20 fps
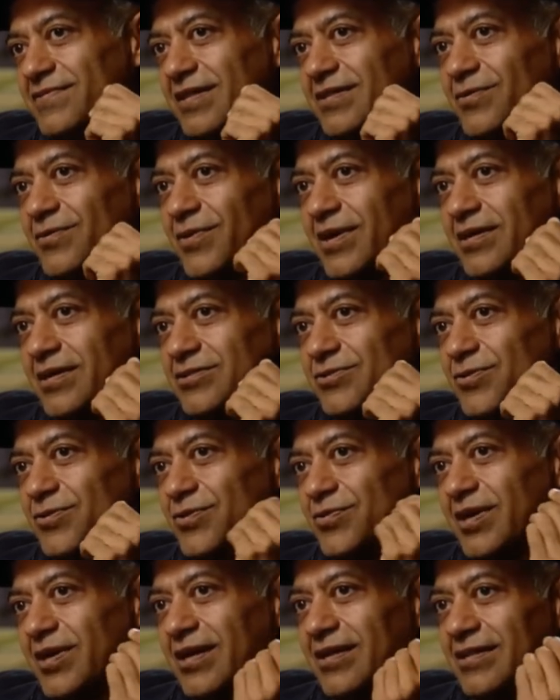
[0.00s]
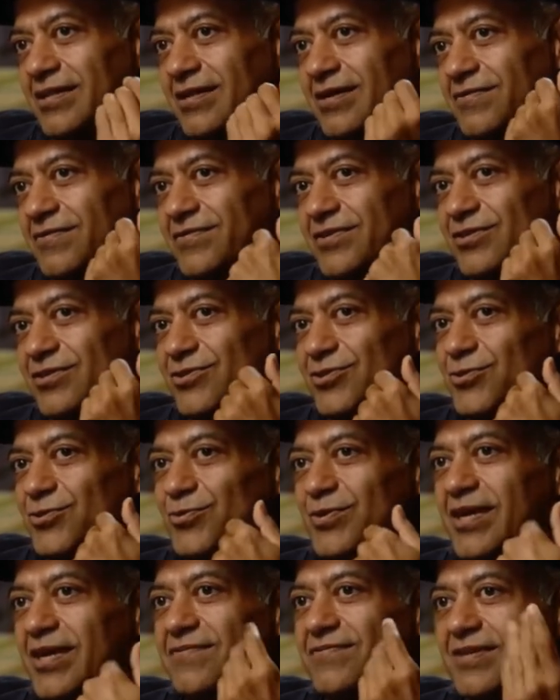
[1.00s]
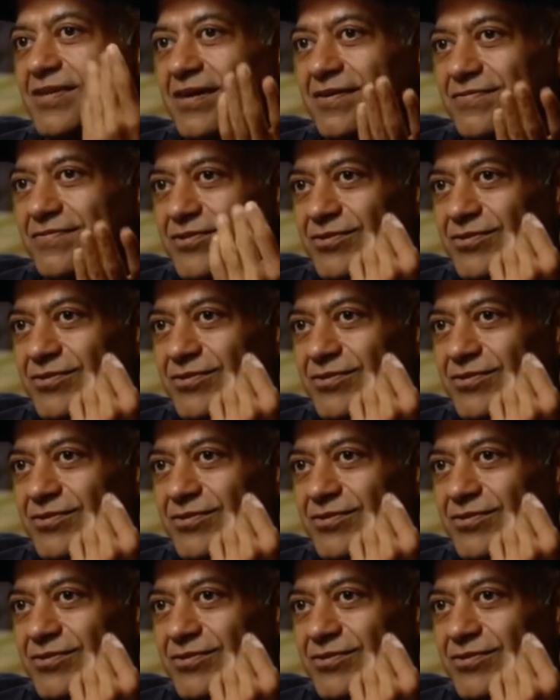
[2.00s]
then the way to create love is to give love,